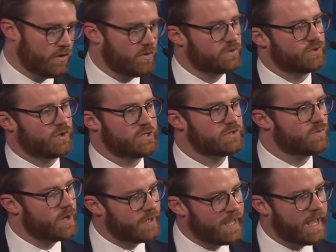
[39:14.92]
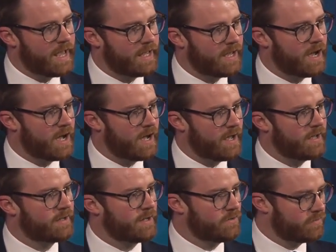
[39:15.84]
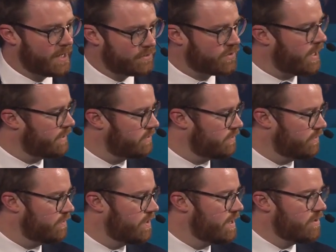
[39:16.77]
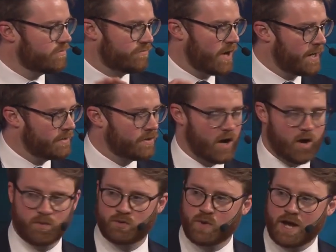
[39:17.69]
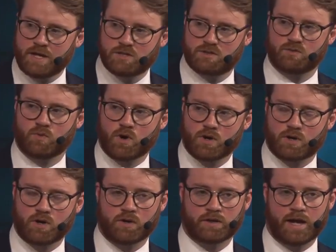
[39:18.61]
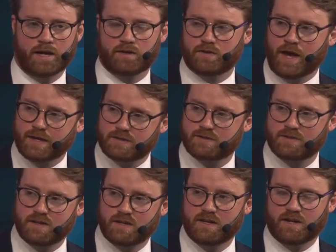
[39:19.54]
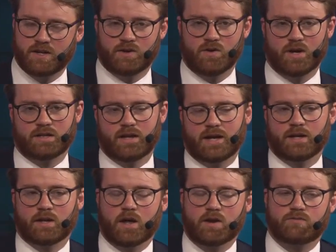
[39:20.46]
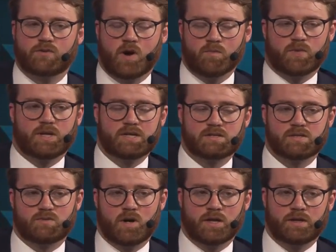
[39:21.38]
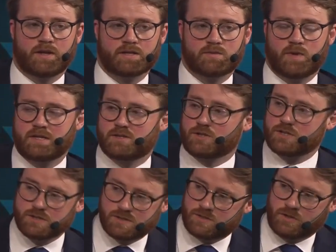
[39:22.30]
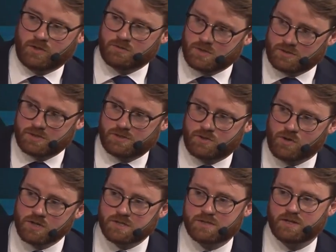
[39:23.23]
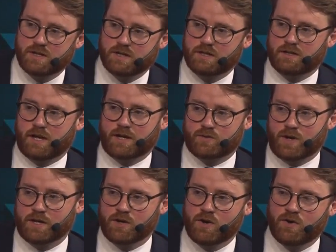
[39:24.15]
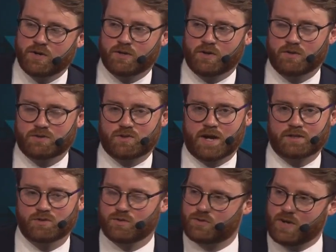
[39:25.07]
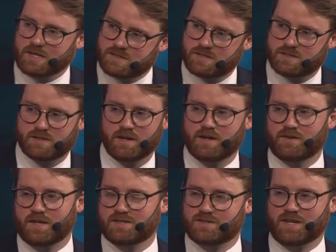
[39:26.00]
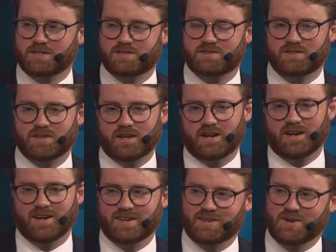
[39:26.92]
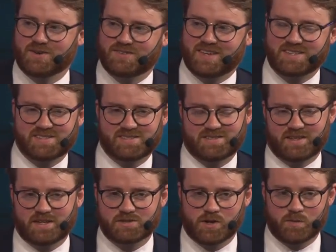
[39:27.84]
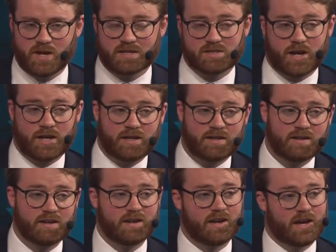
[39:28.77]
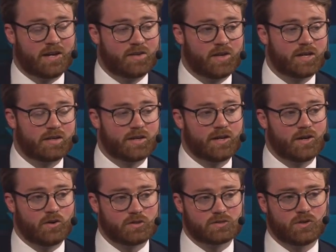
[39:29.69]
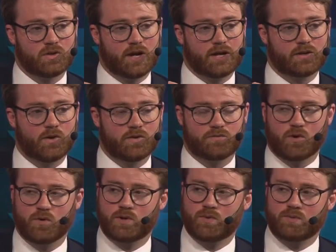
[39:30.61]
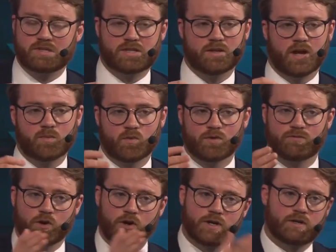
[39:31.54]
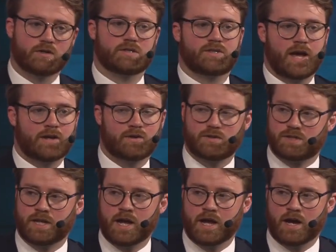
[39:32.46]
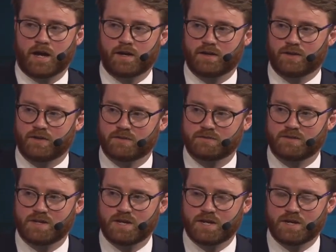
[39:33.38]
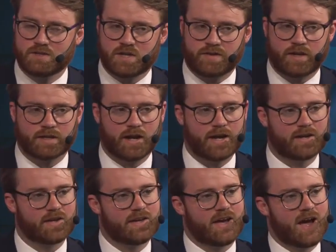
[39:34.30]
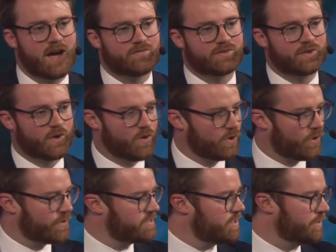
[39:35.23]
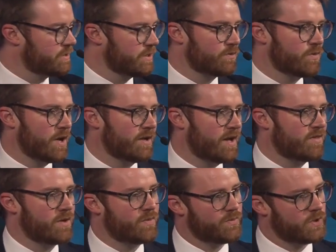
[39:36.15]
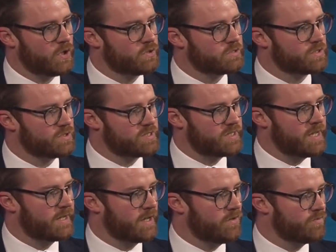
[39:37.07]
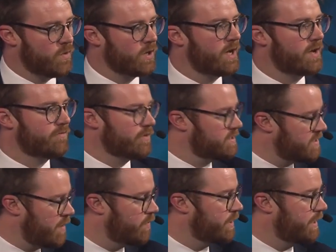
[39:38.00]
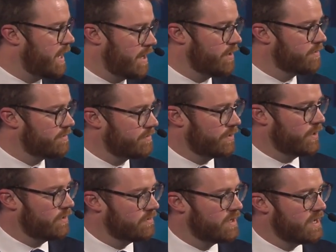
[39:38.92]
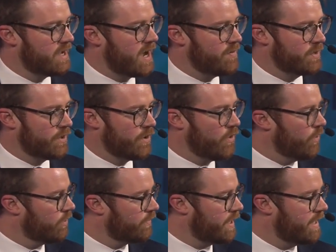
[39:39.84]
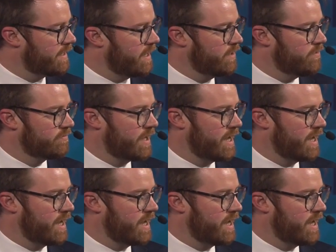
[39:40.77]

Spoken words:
trustworthy AI, kind of trying to find common ways to work on that, and a lot of companies as well in that space, such as yours, like Credo, trying to address these things. That's going to be exciting. And I think also going forward, we will see a lot more vertical standards in AI. So I think after the whole horizontal run, I think we will also see kind of more for example, in health. There are already kind of